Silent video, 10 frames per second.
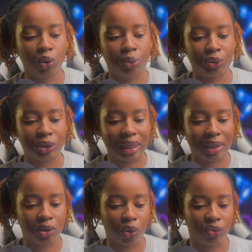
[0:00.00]

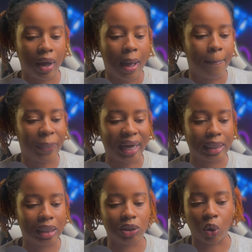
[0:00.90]
process of
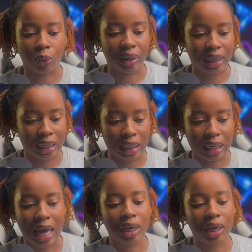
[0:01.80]
backing it up again.